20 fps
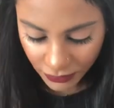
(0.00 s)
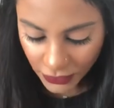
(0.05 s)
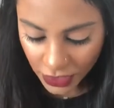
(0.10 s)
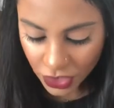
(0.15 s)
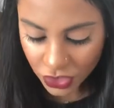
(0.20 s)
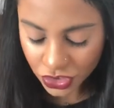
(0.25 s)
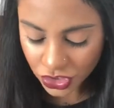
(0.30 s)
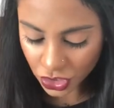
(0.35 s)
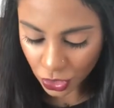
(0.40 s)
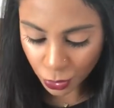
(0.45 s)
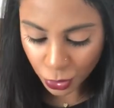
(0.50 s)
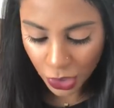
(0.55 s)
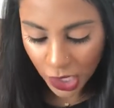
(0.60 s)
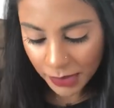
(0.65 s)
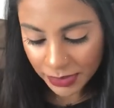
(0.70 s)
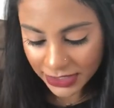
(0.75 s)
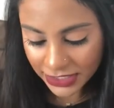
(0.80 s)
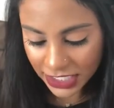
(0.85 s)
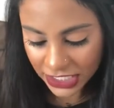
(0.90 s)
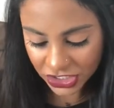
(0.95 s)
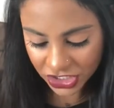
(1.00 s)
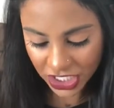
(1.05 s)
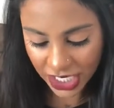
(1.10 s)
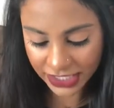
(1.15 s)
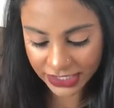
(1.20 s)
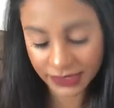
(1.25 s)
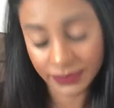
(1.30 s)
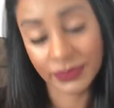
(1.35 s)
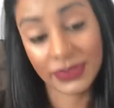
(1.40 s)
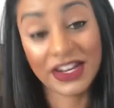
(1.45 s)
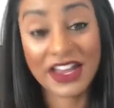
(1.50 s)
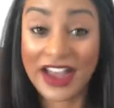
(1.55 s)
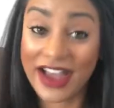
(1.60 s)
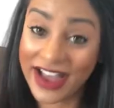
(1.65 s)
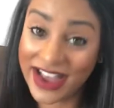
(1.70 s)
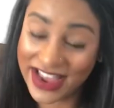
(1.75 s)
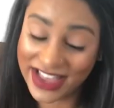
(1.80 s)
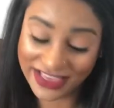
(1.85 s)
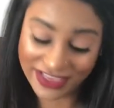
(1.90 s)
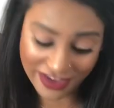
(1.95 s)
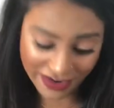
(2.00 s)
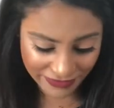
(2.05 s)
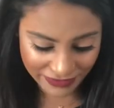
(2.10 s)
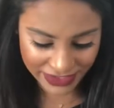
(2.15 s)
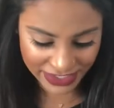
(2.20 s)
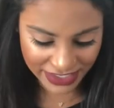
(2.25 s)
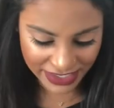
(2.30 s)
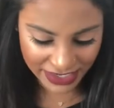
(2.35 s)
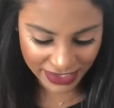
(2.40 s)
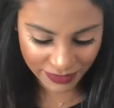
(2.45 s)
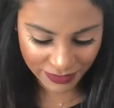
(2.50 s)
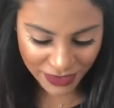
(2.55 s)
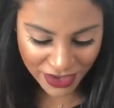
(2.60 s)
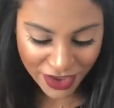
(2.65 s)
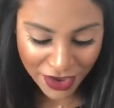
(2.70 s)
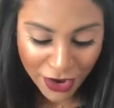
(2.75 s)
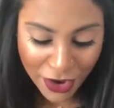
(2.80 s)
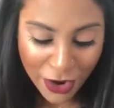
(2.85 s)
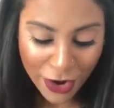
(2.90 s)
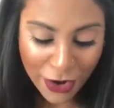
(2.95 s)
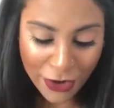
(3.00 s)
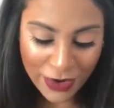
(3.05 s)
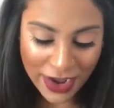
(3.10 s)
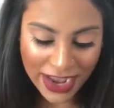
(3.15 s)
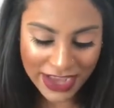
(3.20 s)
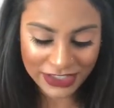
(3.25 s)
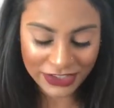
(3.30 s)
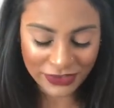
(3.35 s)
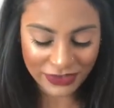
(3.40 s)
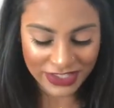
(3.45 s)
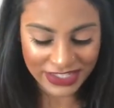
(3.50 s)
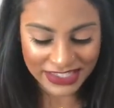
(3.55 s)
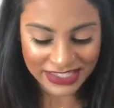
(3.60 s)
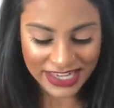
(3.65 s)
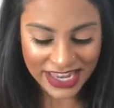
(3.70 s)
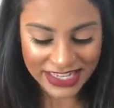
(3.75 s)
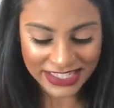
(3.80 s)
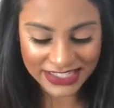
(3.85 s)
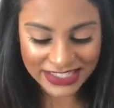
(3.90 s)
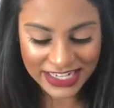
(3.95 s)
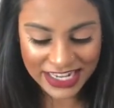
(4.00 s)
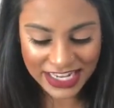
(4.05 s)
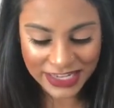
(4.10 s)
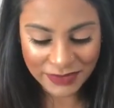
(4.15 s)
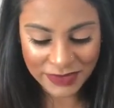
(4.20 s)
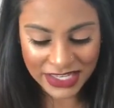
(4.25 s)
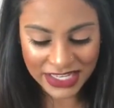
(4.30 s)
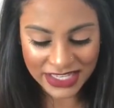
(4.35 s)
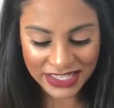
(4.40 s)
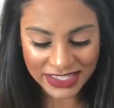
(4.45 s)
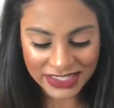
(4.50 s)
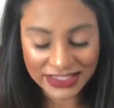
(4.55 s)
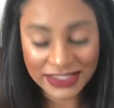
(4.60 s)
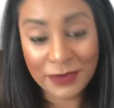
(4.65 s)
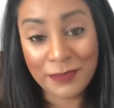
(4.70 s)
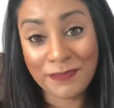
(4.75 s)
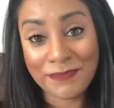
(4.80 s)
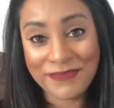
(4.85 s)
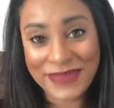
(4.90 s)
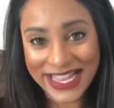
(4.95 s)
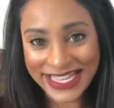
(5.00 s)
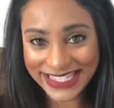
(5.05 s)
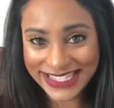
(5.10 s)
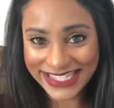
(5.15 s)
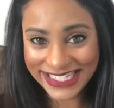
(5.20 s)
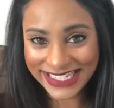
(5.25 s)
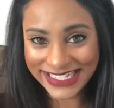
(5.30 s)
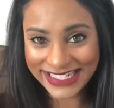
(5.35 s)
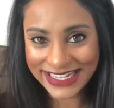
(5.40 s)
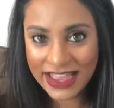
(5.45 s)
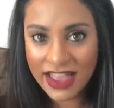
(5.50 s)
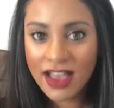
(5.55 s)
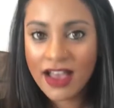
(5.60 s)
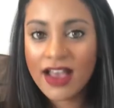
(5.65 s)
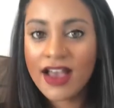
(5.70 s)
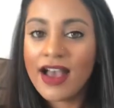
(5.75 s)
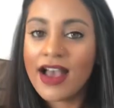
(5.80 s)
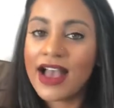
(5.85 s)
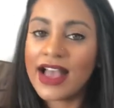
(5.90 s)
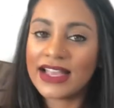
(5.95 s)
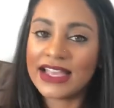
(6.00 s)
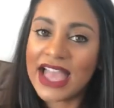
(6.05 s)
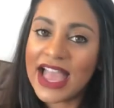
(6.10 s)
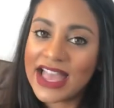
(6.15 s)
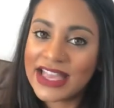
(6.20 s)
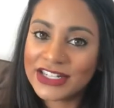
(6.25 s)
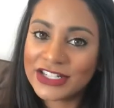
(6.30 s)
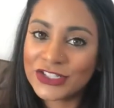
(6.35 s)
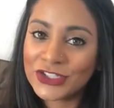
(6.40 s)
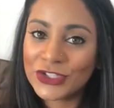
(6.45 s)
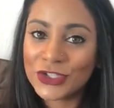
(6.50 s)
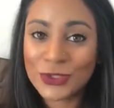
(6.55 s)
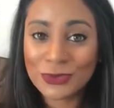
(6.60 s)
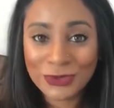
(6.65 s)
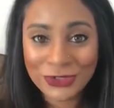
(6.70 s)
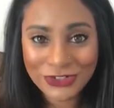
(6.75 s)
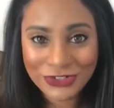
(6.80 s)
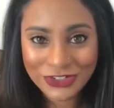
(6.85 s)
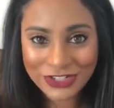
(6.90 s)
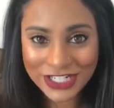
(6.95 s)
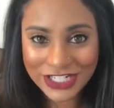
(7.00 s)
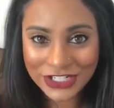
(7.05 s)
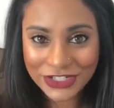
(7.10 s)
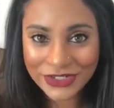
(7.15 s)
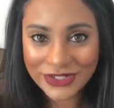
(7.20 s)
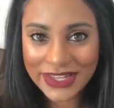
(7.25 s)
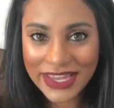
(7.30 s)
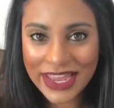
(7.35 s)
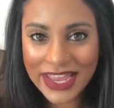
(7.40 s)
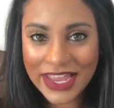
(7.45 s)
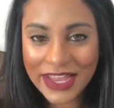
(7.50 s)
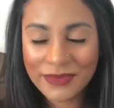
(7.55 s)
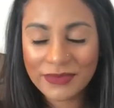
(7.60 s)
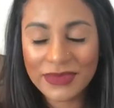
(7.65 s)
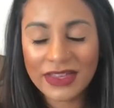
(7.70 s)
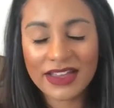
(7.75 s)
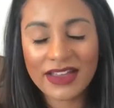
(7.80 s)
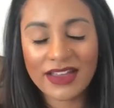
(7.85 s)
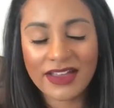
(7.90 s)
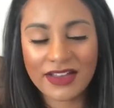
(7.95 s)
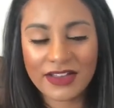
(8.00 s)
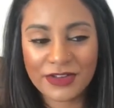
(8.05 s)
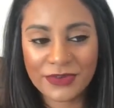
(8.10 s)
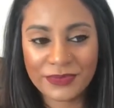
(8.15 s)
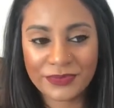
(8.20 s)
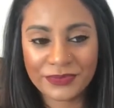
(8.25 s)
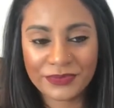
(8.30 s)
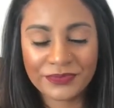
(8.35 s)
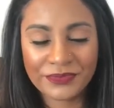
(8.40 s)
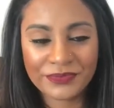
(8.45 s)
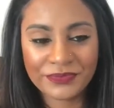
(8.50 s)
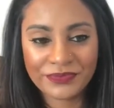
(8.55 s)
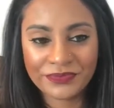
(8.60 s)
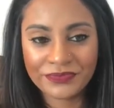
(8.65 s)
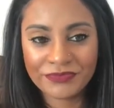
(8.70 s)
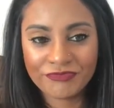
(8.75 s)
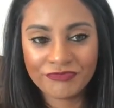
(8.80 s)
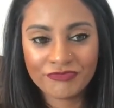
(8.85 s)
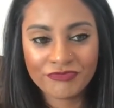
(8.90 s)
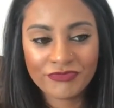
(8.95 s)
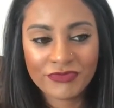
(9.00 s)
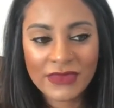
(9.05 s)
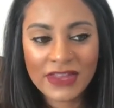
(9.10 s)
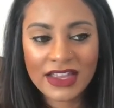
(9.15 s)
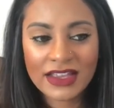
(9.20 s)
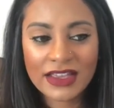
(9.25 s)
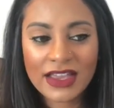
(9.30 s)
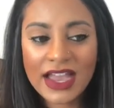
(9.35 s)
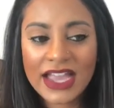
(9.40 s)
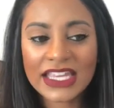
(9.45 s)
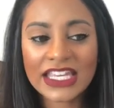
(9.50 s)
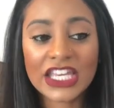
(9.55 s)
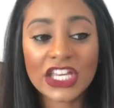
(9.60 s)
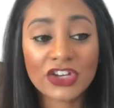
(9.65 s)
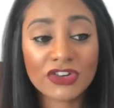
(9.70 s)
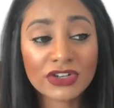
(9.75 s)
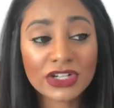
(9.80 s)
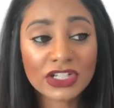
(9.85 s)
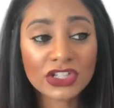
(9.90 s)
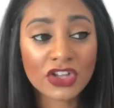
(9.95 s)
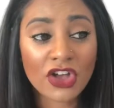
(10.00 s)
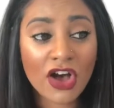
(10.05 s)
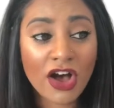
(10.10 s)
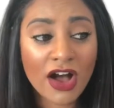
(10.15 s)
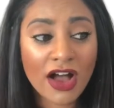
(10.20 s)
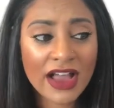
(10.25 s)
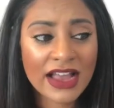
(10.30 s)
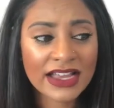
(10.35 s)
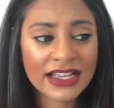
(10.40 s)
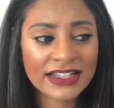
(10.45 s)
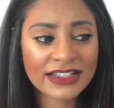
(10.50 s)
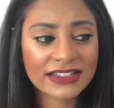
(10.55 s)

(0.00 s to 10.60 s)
So probably not Jackson, but I love the name. Okay, so this next name is Mason. Again, super traditional name. I hear it a lot.